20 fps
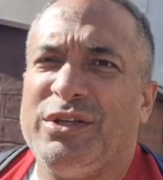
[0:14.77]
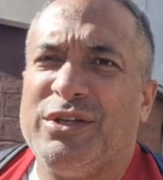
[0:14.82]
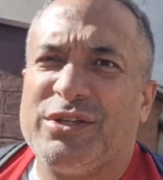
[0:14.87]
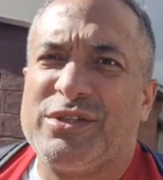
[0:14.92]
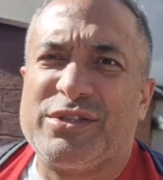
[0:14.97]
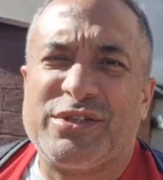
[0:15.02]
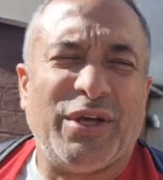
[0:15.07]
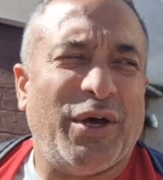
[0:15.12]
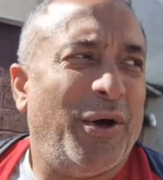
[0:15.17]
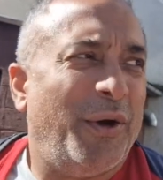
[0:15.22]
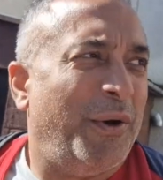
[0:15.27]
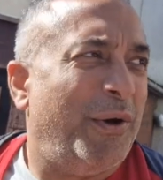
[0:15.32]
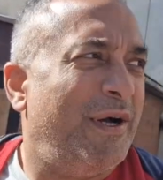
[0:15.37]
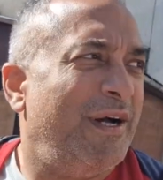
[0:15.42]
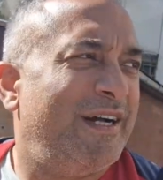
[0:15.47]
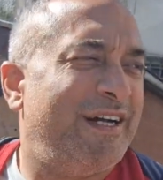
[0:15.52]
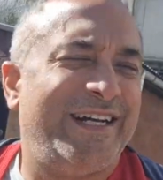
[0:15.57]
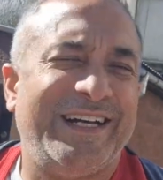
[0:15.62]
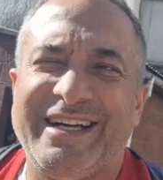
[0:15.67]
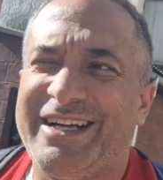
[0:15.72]
So,
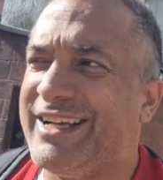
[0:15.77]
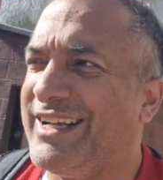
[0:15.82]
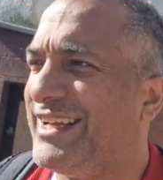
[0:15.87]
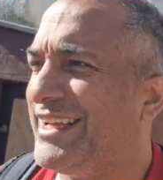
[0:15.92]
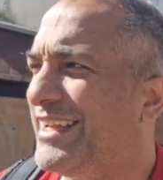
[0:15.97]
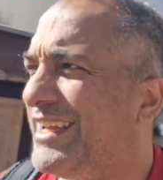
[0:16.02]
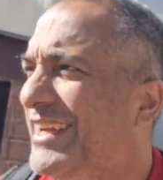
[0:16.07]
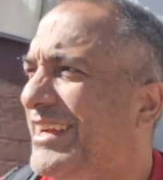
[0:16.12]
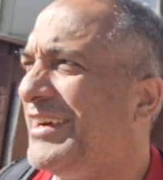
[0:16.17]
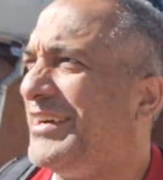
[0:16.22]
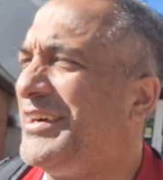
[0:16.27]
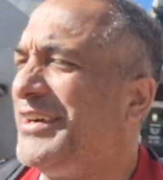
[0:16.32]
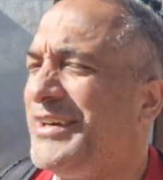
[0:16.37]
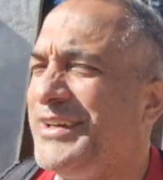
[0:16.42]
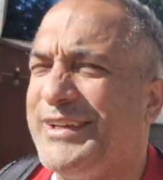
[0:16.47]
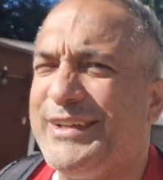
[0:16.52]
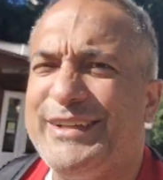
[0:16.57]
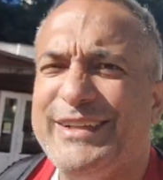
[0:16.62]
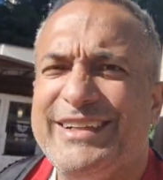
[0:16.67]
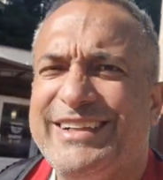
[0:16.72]
yeah,
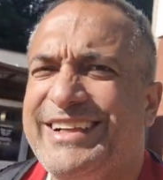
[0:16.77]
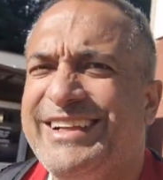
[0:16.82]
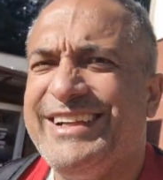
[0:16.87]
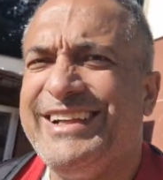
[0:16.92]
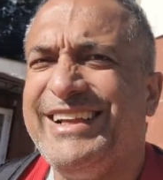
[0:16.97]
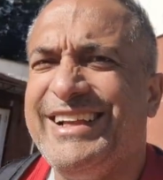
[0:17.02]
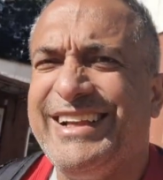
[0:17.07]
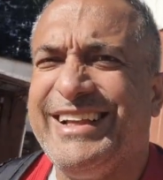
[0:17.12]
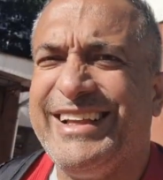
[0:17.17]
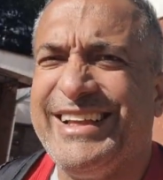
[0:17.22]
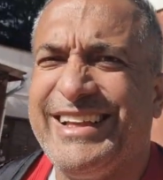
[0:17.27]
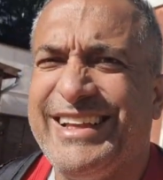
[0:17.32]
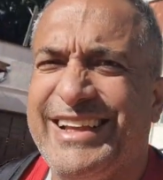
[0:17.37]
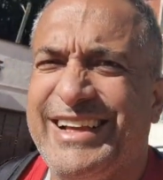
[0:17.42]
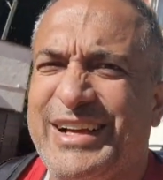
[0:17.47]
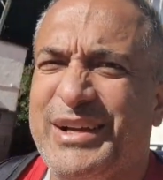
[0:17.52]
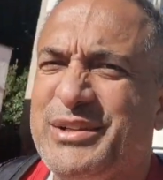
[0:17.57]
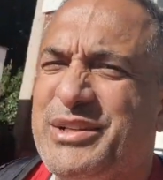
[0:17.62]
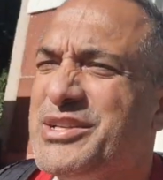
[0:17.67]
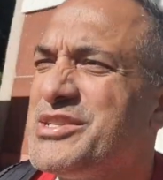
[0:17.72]

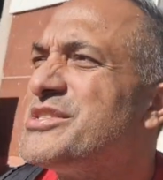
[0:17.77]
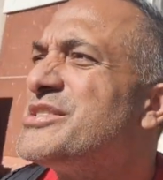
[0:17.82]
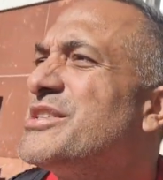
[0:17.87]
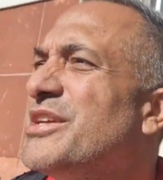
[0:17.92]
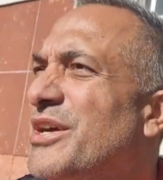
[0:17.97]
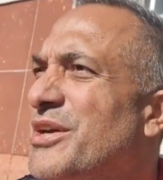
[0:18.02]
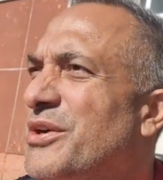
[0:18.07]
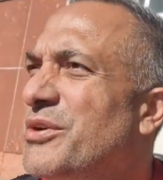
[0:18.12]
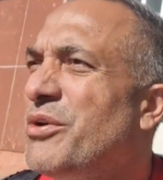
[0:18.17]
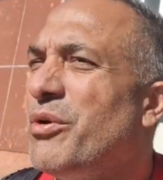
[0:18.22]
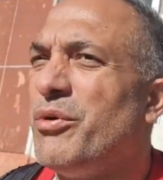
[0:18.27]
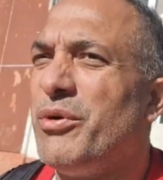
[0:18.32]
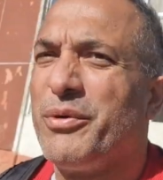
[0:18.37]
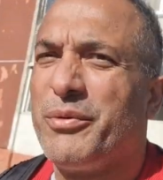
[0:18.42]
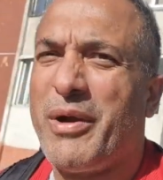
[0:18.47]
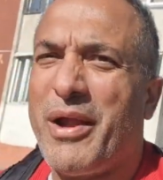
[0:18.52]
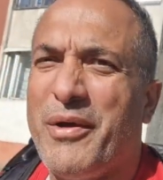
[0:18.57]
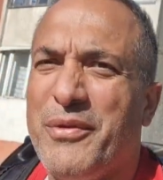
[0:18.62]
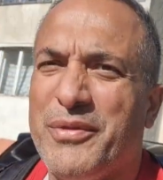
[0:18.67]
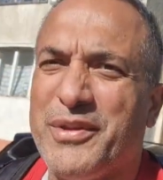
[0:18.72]
I'll just go
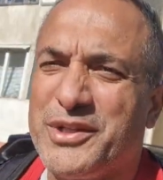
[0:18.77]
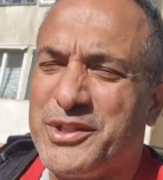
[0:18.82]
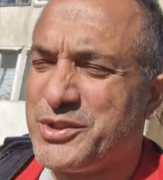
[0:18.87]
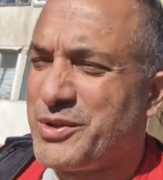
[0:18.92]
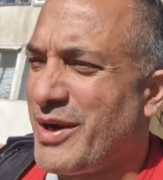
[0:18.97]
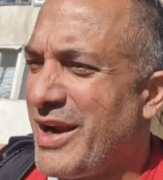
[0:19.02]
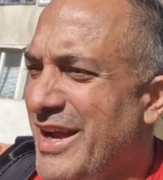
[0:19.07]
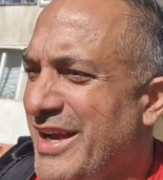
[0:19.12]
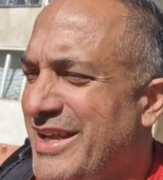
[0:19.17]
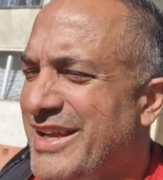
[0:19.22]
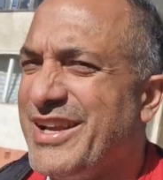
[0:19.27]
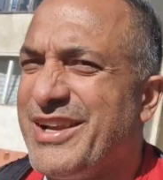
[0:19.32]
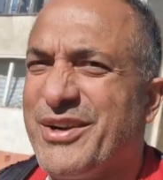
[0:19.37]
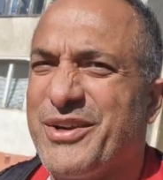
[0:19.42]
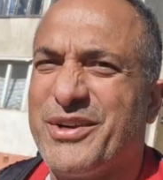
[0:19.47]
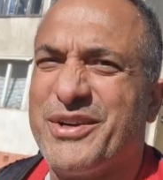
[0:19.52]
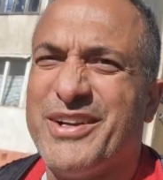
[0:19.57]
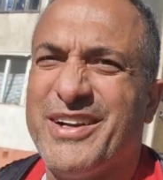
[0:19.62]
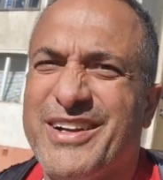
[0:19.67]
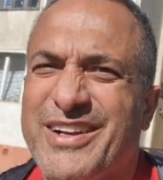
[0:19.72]
around the track
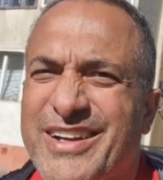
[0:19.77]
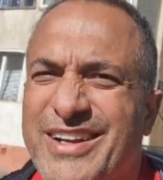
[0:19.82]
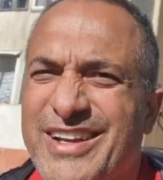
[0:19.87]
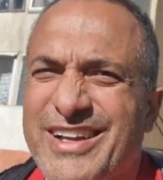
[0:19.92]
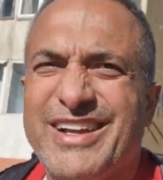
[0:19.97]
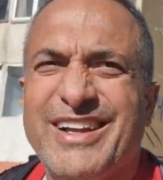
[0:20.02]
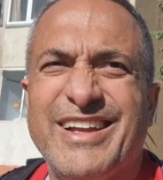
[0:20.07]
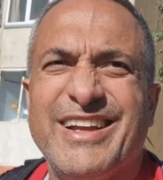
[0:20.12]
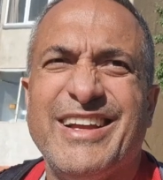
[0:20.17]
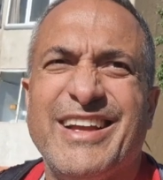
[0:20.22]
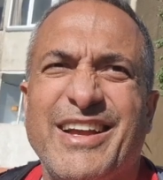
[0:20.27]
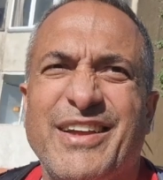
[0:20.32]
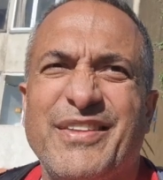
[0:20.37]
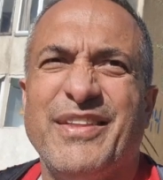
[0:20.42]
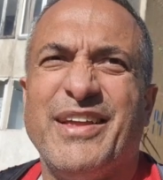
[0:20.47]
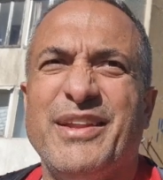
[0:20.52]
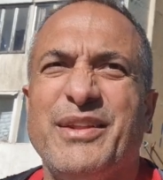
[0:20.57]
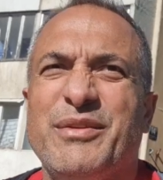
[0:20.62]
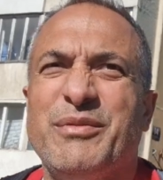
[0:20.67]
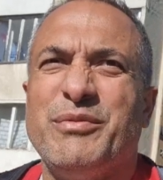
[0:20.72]
here and
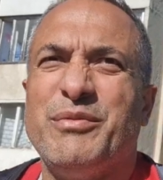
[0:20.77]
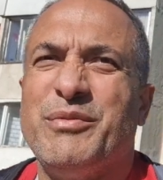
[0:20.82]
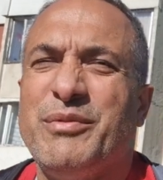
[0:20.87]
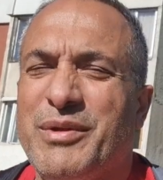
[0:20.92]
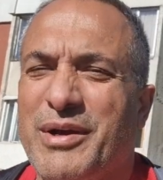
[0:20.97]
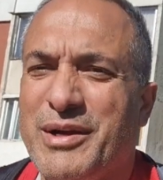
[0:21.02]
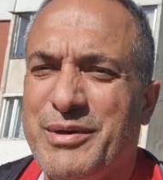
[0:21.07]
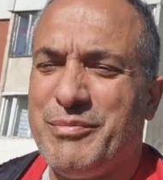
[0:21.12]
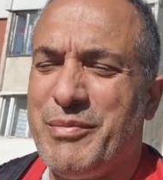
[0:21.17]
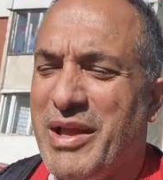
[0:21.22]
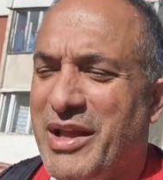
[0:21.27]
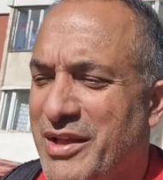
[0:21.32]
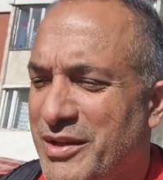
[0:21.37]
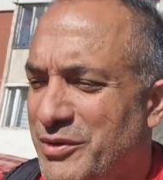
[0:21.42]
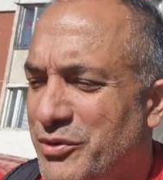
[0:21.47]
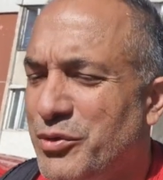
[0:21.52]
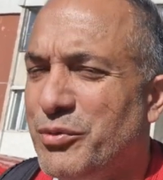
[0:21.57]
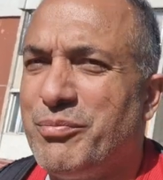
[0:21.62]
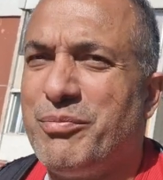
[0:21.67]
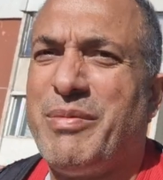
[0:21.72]
then I'll make a
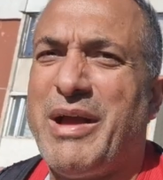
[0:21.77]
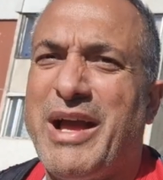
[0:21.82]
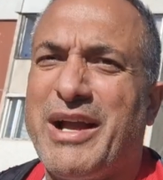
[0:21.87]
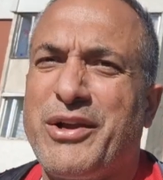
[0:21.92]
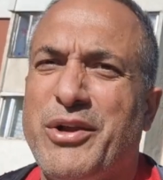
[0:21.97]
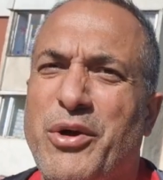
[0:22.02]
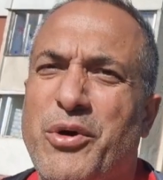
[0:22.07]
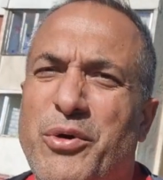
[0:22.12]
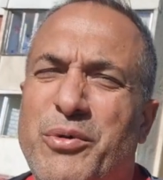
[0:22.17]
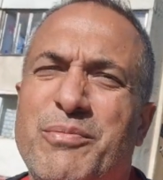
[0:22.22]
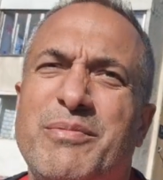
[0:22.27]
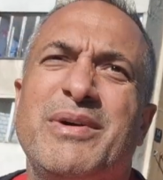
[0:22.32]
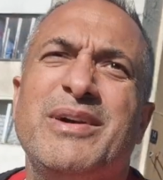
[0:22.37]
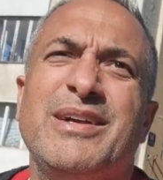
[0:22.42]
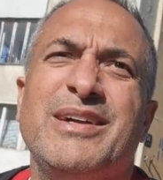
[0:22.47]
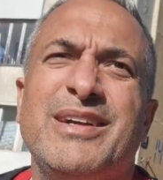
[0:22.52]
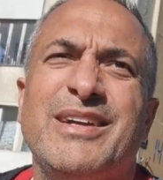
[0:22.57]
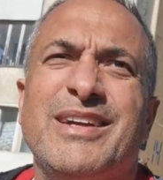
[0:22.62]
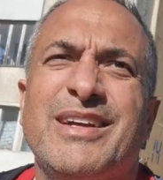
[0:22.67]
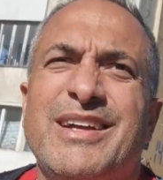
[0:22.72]
loop back home.
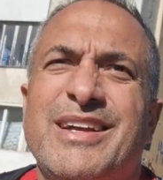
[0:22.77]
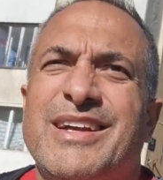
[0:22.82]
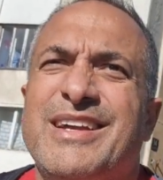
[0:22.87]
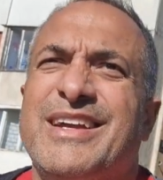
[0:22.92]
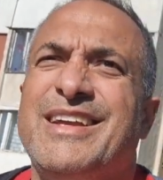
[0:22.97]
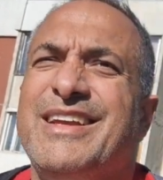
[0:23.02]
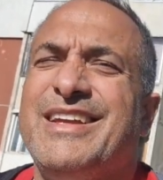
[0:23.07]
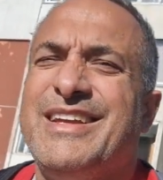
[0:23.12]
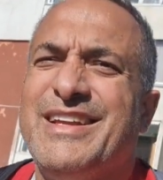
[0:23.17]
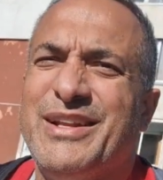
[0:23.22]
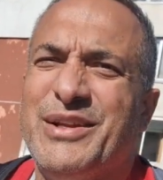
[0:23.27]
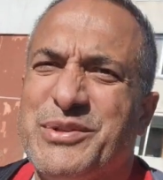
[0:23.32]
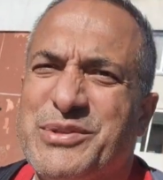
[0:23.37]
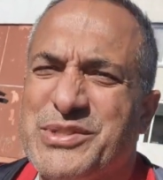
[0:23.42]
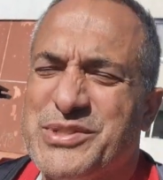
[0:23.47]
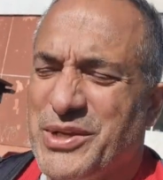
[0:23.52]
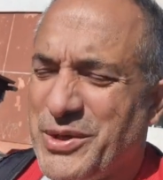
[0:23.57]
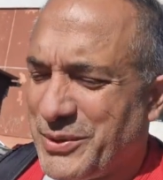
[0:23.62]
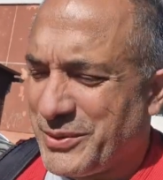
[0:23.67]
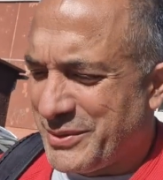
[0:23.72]

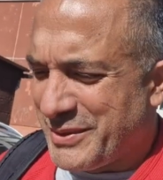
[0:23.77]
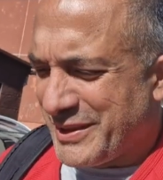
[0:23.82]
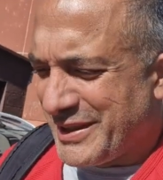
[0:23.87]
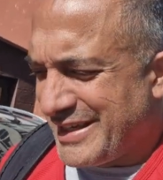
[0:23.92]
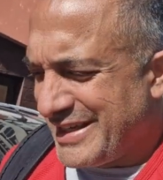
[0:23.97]
Yeah,